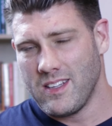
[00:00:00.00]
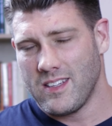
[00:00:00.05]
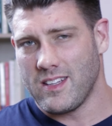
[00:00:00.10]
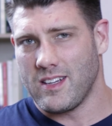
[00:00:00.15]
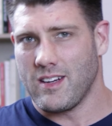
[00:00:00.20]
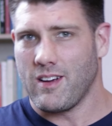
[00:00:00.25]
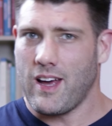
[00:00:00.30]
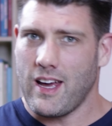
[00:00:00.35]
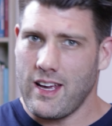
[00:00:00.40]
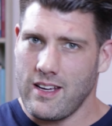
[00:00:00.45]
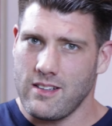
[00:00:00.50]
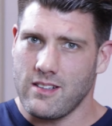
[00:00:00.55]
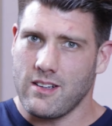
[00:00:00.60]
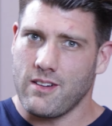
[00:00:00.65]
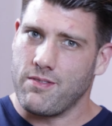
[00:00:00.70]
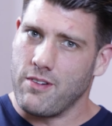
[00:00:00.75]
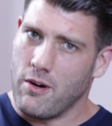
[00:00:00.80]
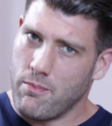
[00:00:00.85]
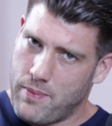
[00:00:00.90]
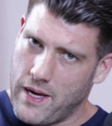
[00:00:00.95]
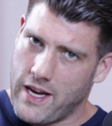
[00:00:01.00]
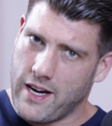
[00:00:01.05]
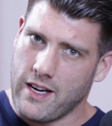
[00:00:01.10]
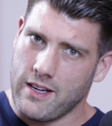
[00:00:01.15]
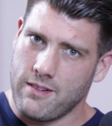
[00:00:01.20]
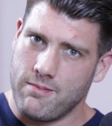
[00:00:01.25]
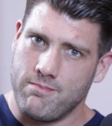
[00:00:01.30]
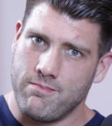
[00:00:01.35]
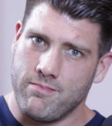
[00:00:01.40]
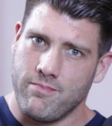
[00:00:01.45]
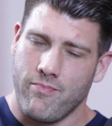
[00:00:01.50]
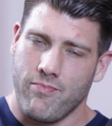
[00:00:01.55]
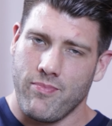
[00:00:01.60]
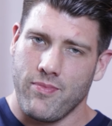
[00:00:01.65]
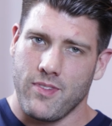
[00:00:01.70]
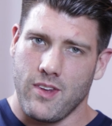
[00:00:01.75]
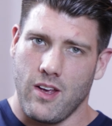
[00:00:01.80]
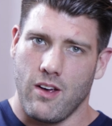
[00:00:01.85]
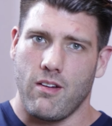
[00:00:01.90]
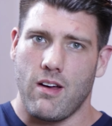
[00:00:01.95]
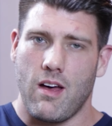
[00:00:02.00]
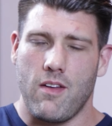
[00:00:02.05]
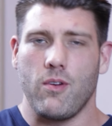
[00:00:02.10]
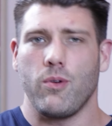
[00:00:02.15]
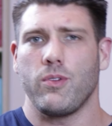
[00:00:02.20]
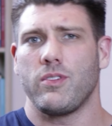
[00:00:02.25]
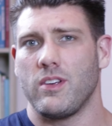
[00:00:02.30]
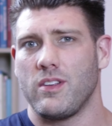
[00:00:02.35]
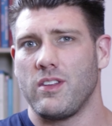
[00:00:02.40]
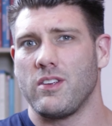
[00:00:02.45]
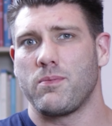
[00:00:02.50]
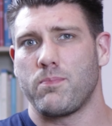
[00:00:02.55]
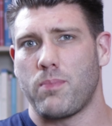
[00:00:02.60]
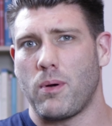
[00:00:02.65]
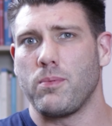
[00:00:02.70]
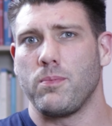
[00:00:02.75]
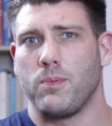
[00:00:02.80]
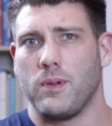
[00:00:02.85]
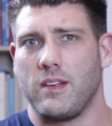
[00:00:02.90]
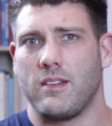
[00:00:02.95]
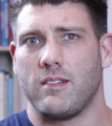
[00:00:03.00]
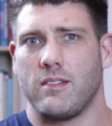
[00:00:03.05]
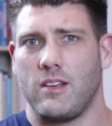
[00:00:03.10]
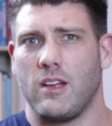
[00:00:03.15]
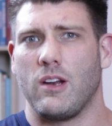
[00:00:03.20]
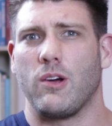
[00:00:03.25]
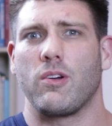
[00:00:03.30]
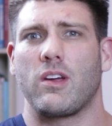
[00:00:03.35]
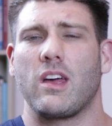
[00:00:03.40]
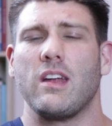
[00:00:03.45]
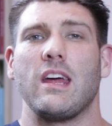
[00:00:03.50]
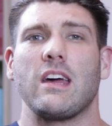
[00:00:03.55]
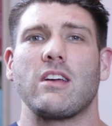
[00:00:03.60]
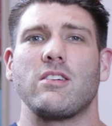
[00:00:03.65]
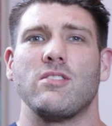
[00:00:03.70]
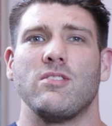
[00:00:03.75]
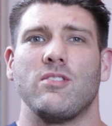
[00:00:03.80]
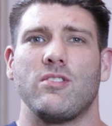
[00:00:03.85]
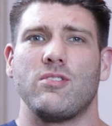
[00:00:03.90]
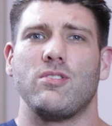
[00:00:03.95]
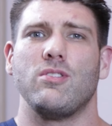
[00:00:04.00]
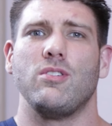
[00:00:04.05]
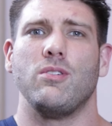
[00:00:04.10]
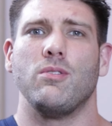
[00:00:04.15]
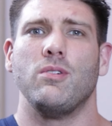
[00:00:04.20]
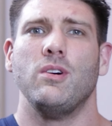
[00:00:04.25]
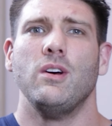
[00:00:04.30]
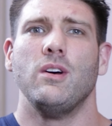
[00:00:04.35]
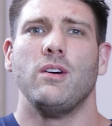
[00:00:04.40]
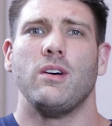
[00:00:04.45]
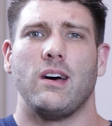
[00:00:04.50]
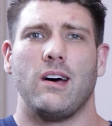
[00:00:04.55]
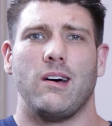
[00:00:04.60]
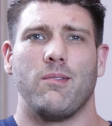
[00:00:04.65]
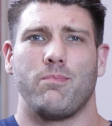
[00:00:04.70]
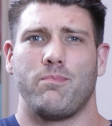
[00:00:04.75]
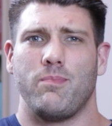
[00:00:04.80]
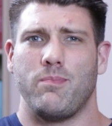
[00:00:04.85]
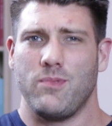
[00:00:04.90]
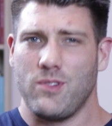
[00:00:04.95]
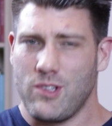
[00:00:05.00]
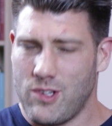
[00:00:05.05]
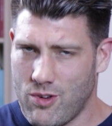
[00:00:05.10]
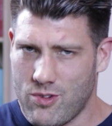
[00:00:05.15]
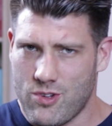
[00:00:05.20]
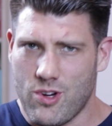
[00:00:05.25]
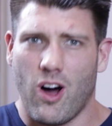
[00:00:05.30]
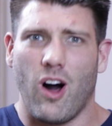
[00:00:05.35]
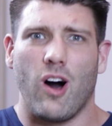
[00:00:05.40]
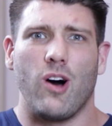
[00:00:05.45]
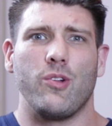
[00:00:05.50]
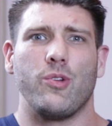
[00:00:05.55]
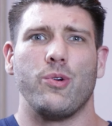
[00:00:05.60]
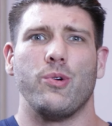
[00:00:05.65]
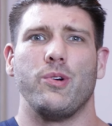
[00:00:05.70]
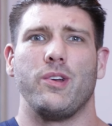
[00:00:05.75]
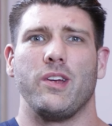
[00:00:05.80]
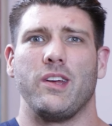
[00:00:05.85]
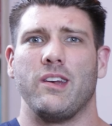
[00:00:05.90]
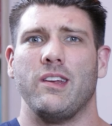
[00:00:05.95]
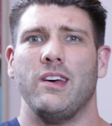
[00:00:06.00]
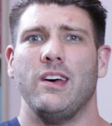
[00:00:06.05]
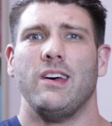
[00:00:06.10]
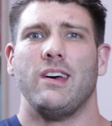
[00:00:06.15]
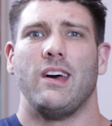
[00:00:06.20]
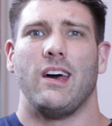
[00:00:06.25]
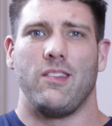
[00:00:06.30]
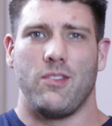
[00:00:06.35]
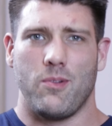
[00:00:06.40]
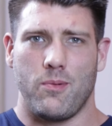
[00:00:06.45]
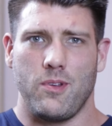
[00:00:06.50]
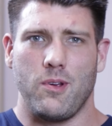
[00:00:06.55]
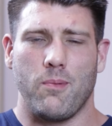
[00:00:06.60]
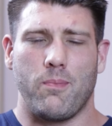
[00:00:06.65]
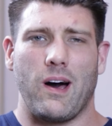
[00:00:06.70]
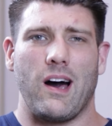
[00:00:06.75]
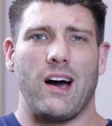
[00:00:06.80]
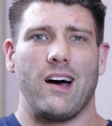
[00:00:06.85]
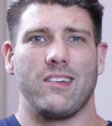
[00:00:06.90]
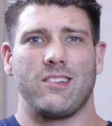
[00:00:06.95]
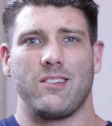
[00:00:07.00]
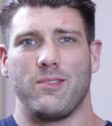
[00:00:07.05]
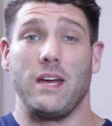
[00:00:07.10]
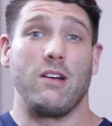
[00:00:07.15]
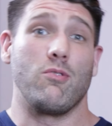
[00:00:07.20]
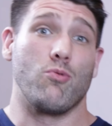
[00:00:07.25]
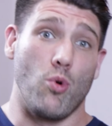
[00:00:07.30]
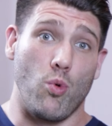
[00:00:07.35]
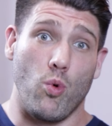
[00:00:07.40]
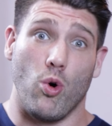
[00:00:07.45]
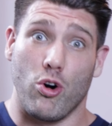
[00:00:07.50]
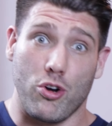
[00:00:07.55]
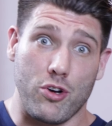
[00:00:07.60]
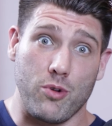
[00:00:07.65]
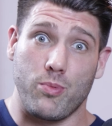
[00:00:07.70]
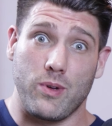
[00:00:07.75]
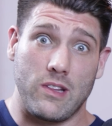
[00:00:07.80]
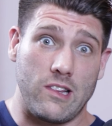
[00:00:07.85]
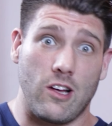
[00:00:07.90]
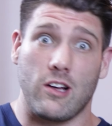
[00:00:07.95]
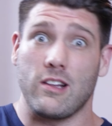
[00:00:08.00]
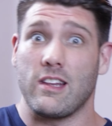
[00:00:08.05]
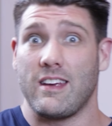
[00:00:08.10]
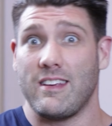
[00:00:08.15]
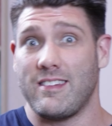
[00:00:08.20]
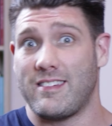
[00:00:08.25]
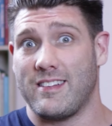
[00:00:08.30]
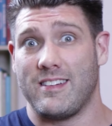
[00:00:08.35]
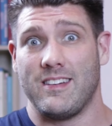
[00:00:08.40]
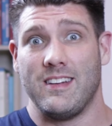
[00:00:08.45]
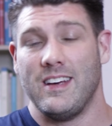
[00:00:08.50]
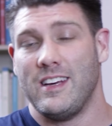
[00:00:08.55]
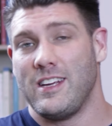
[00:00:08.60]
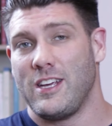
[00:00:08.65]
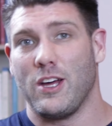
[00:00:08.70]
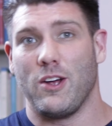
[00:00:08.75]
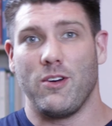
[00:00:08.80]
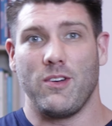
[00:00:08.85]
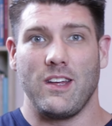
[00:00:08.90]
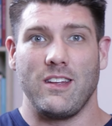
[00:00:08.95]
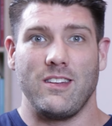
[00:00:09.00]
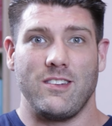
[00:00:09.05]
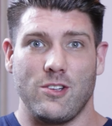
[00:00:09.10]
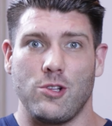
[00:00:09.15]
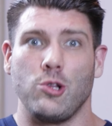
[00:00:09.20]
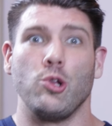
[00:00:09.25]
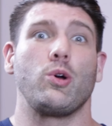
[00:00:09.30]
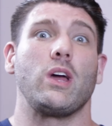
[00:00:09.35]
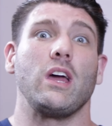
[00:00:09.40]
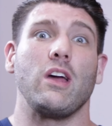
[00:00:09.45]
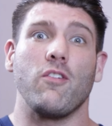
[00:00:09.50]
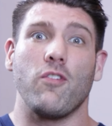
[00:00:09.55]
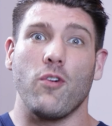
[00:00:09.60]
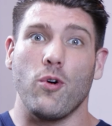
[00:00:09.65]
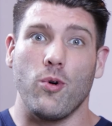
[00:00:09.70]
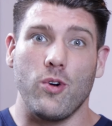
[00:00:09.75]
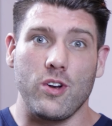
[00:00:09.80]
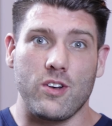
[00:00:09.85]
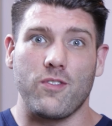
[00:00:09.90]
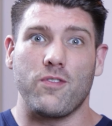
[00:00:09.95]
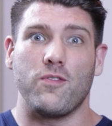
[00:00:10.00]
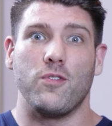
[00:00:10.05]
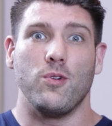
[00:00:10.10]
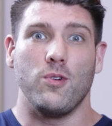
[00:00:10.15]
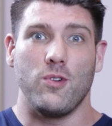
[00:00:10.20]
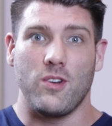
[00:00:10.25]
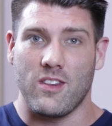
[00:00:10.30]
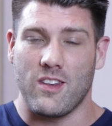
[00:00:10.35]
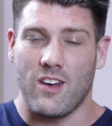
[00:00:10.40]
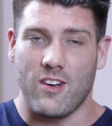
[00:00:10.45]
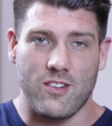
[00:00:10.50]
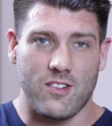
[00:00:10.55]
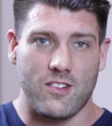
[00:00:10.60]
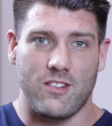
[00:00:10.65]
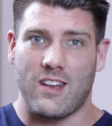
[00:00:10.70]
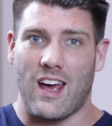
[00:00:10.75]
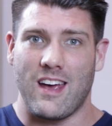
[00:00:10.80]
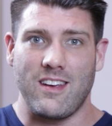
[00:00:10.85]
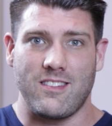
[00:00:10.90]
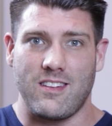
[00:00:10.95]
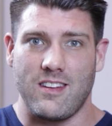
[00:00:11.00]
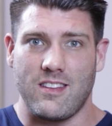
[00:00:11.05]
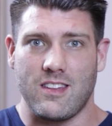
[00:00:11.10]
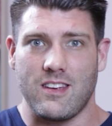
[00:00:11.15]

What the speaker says: then I ate and I felt better. Yeah, and also there's probably, you know, connections to you know, childhood and your past, being rewarded with lollies, and, you know, you're looking forward to food and those tasty